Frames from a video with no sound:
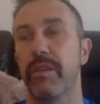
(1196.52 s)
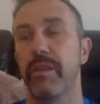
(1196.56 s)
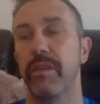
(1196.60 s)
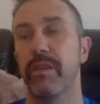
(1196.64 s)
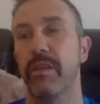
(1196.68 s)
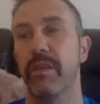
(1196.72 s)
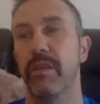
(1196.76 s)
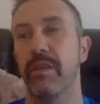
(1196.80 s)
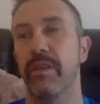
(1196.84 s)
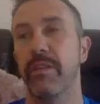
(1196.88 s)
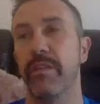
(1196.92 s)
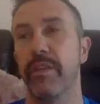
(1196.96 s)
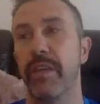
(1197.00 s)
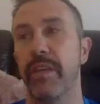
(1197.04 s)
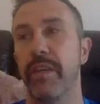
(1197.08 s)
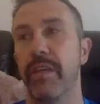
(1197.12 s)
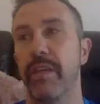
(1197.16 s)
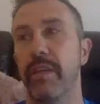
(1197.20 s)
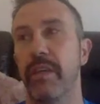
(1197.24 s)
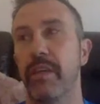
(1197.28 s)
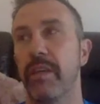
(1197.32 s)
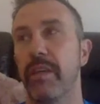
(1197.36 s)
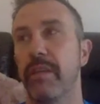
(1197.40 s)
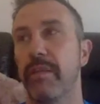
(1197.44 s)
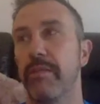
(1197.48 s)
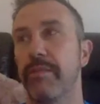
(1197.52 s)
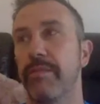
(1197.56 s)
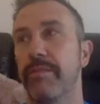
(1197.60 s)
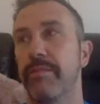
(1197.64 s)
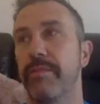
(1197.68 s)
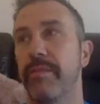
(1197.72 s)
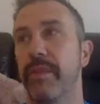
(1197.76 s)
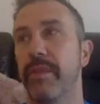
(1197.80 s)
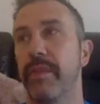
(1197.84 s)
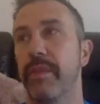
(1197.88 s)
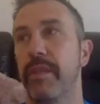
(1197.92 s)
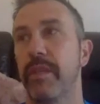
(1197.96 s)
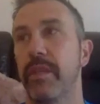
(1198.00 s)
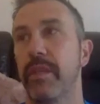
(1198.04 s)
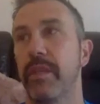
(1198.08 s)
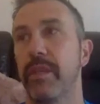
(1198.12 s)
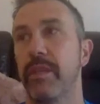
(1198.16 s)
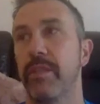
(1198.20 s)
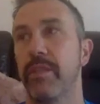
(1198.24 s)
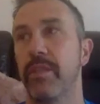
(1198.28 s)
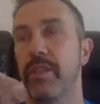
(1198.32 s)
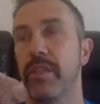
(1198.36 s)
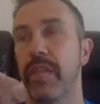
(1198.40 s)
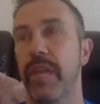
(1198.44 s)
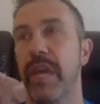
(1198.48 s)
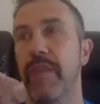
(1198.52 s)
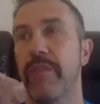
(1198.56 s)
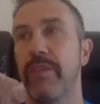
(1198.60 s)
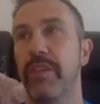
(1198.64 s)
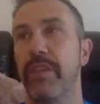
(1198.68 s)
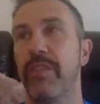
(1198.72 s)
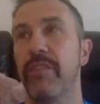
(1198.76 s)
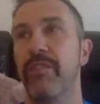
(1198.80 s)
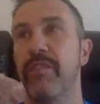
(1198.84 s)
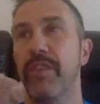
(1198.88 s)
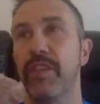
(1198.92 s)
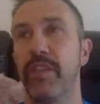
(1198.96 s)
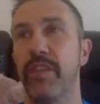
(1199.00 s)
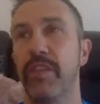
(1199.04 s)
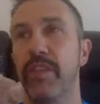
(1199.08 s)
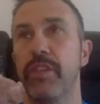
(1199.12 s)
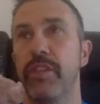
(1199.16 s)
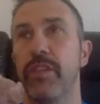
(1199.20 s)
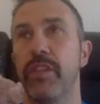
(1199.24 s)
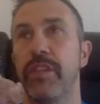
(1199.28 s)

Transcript: I think just having a vision,